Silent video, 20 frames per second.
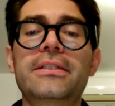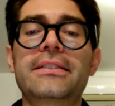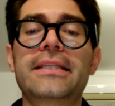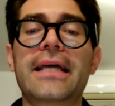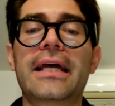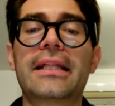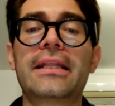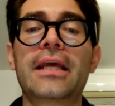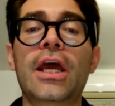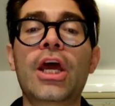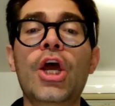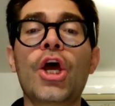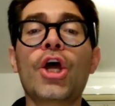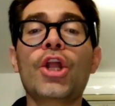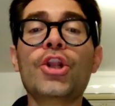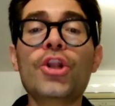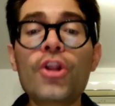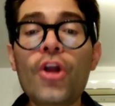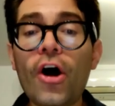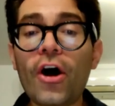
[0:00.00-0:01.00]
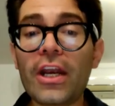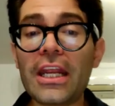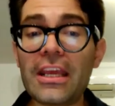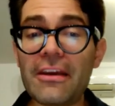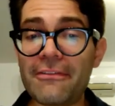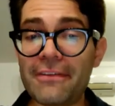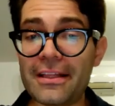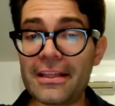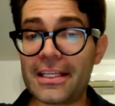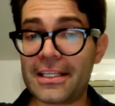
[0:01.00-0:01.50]
is that not
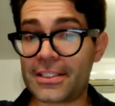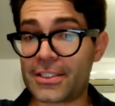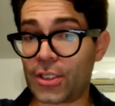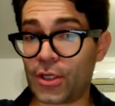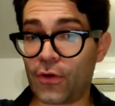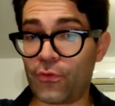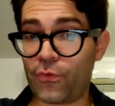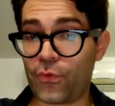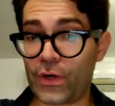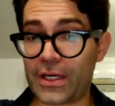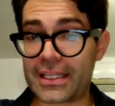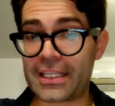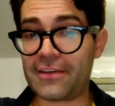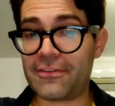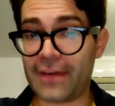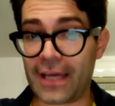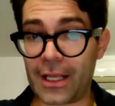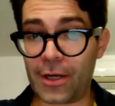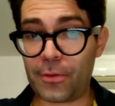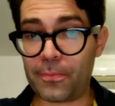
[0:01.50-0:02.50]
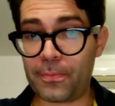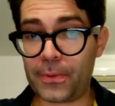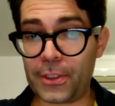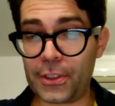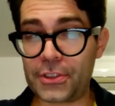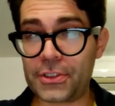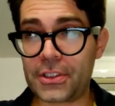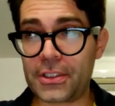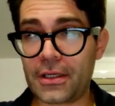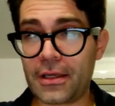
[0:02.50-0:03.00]
even the software developers